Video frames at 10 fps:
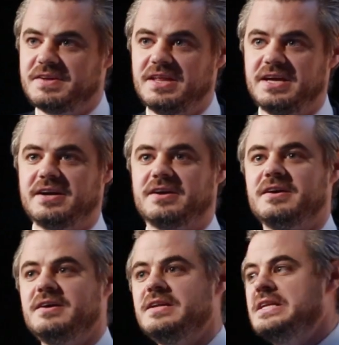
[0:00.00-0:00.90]
everything here.
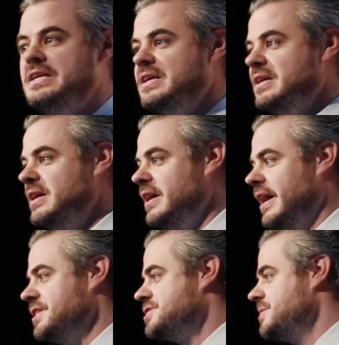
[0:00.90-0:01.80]

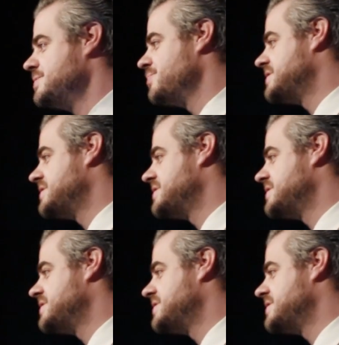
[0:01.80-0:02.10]
And she was a